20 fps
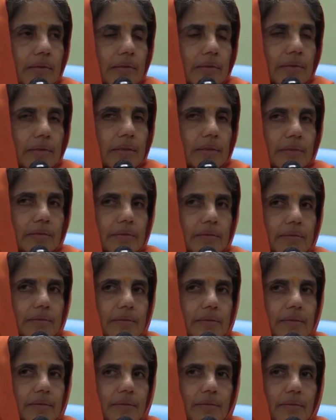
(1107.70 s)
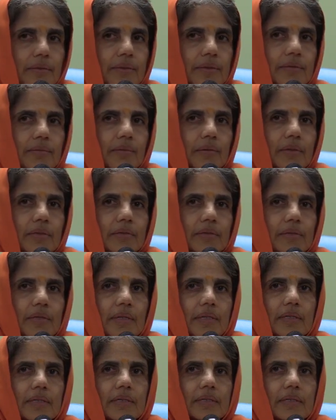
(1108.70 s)
is, you know, it's what is
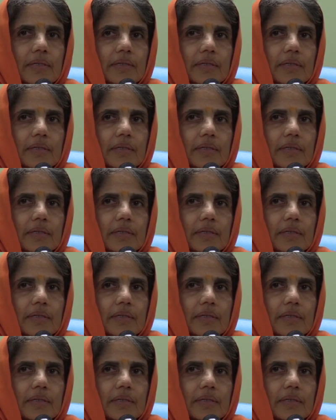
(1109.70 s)
that?